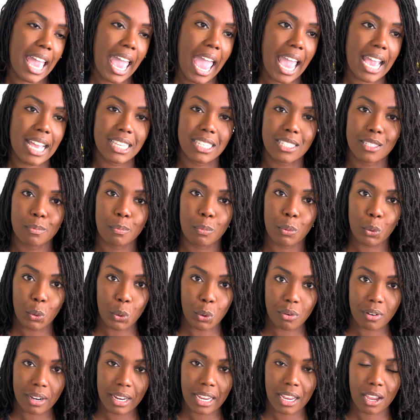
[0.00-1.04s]

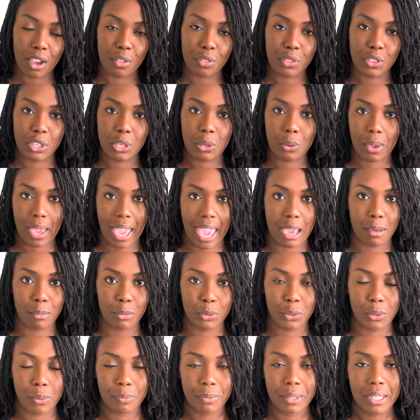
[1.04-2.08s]
exploring the UK
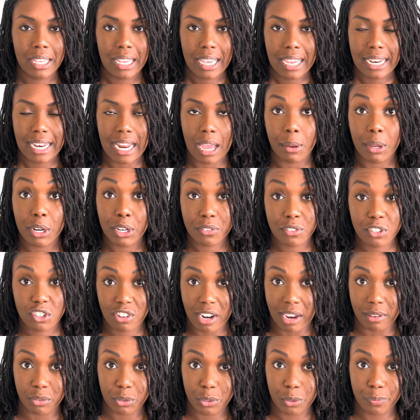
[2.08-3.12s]
more. Now, I love to
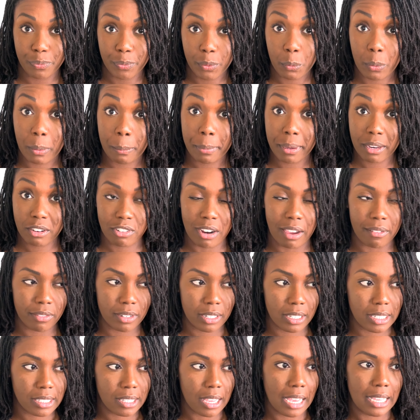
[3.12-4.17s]
travel. We're big
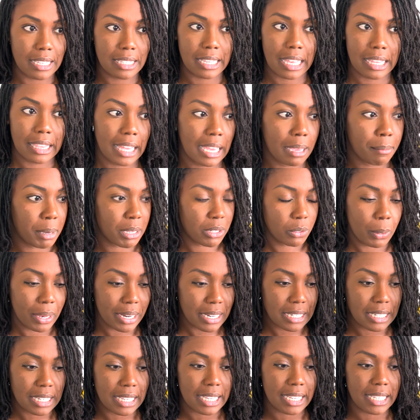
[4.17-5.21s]
travelers. I said that in my
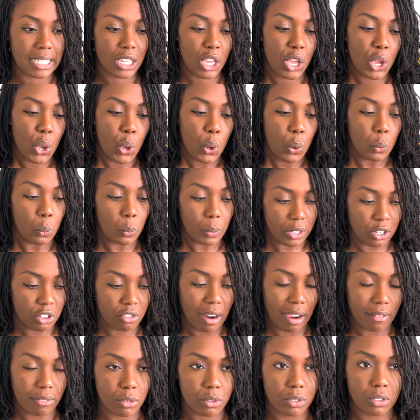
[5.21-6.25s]
20s, we
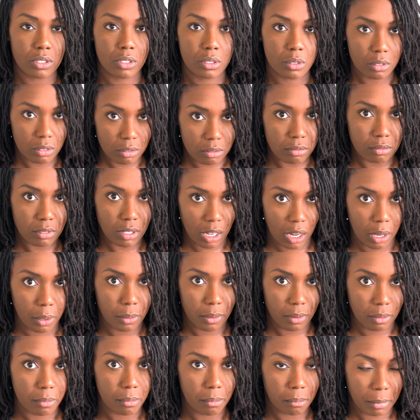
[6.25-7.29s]
traveled. You know,
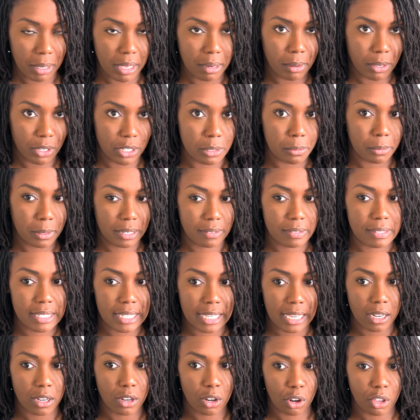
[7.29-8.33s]
me and my husband have
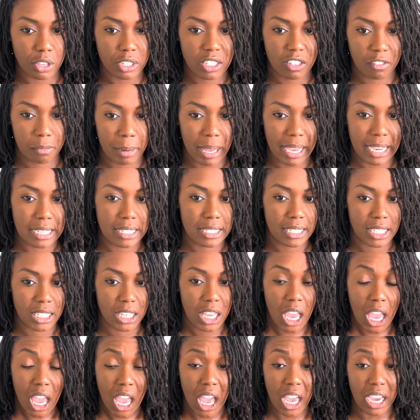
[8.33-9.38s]
seen lots of places.
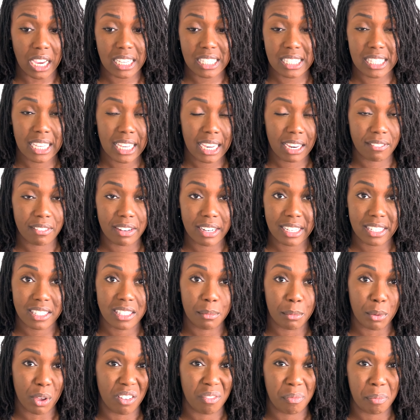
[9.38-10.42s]
I could sit here and list
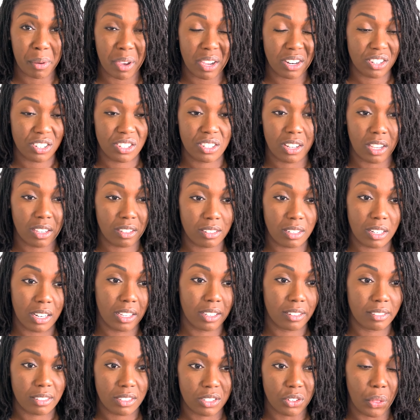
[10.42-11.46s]
them off, but I just don't, you know,
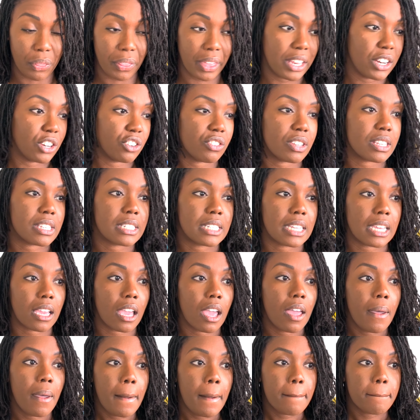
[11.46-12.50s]
it's not that interesting.
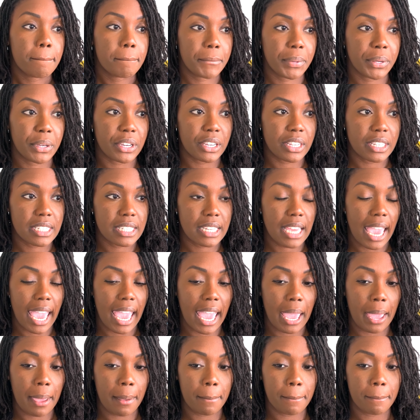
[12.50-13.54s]
But
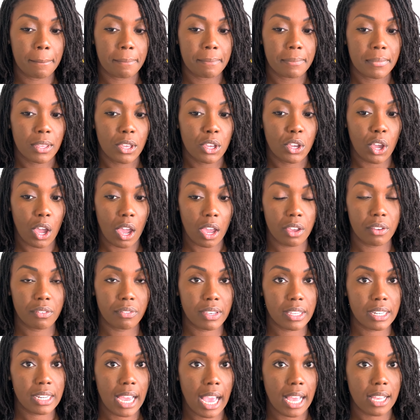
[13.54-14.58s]
um,
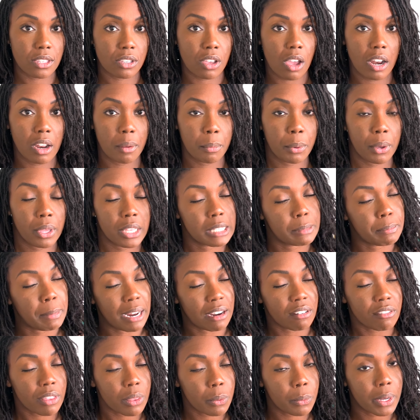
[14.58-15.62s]
COVID has kind of put a
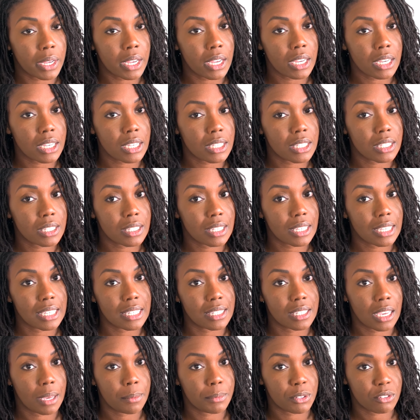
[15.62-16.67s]
spanner in the works in
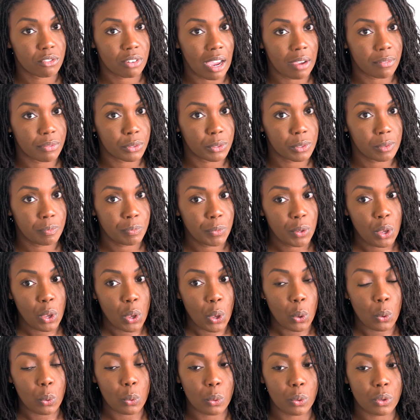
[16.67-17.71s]
terms of travel.
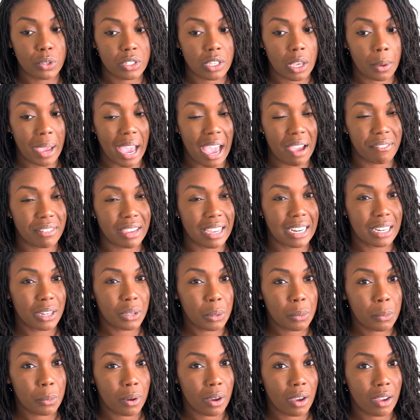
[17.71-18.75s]
Also, having a
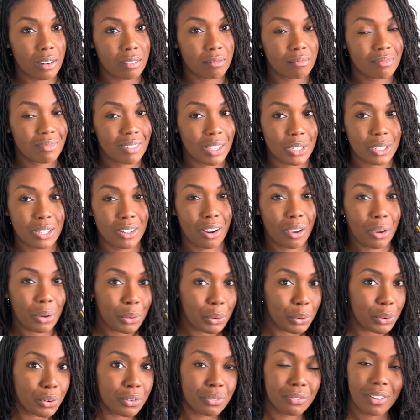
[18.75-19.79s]
little one, there's long
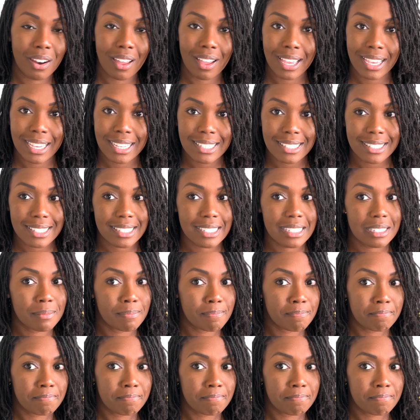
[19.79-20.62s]
haul flights.